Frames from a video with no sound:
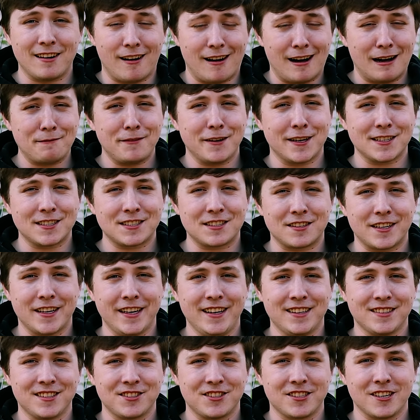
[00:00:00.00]

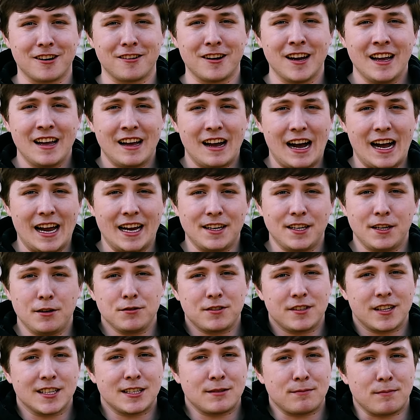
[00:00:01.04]
obviously, and so I
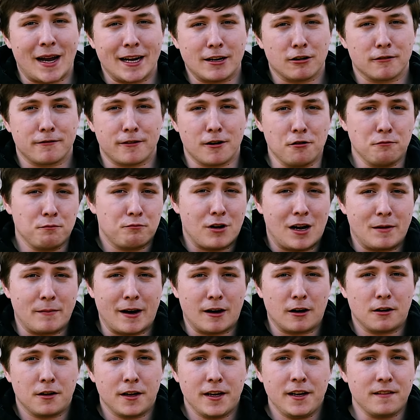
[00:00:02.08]
use this microphone
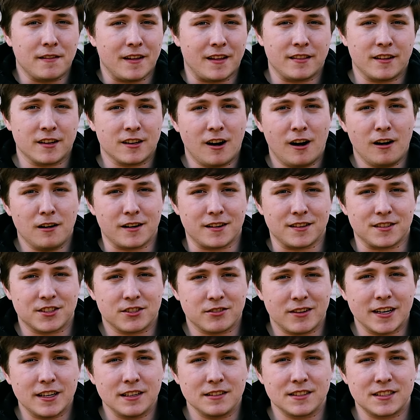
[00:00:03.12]
primarily in the garden,
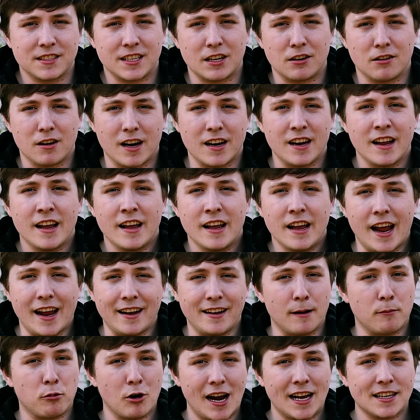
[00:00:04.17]
so I consider it a
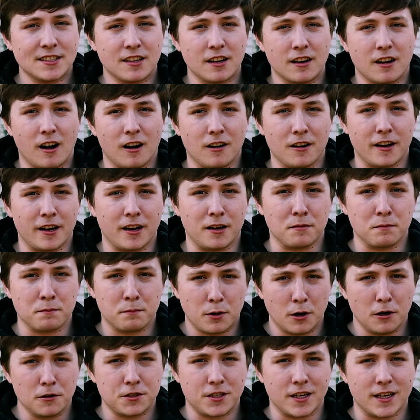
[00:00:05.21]
Nebraska garden
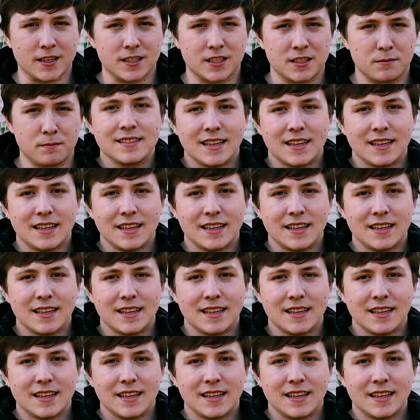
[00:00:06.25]
purchase.